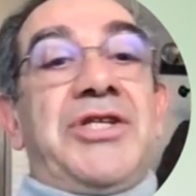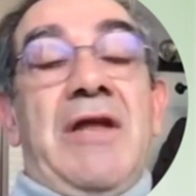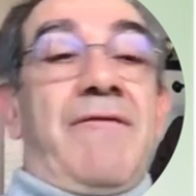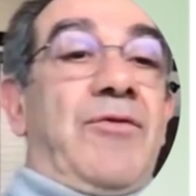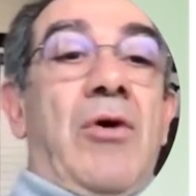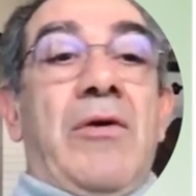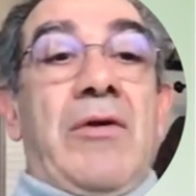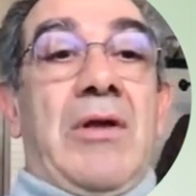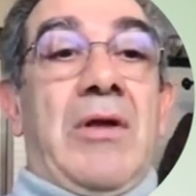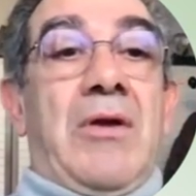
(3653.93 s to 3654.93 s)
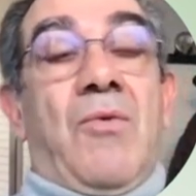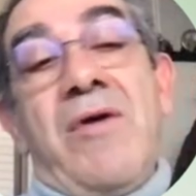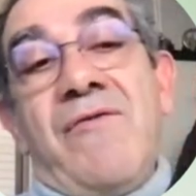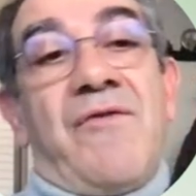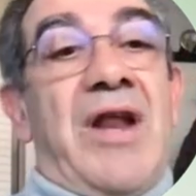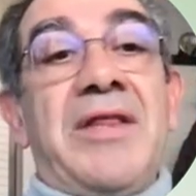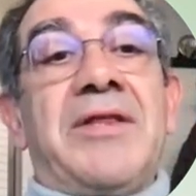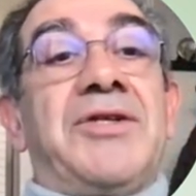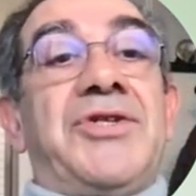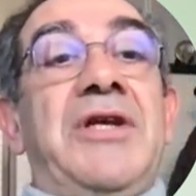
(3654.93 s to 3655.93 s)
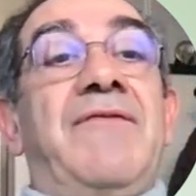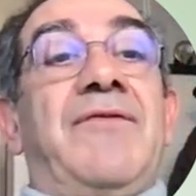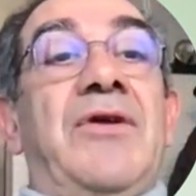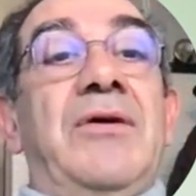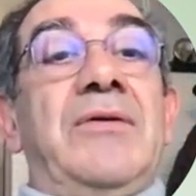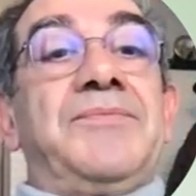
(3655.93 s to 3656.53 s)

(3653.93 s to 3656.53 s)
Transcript: shift or wavelength shift,